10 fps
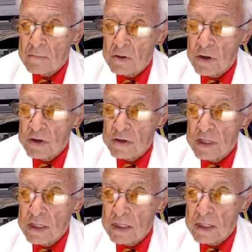trying to
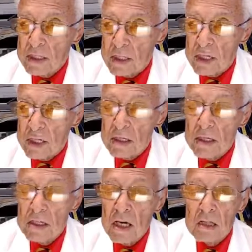think. You
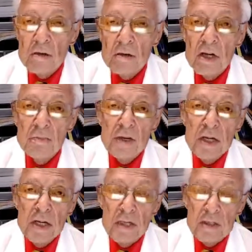can dilute
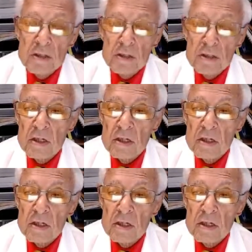NPH.